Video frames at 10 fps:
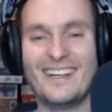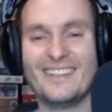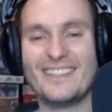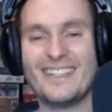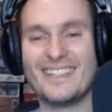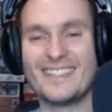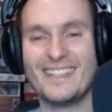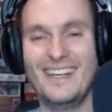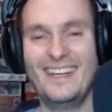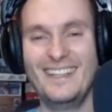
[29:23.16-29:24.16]
All right.
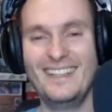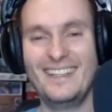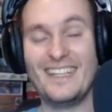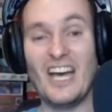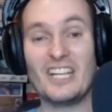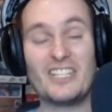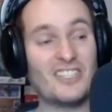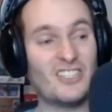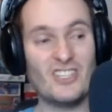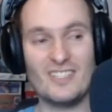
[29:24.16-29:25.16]
No, it's
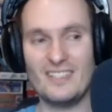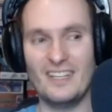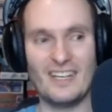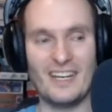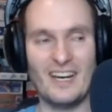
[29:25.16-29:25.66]
just it's just like I,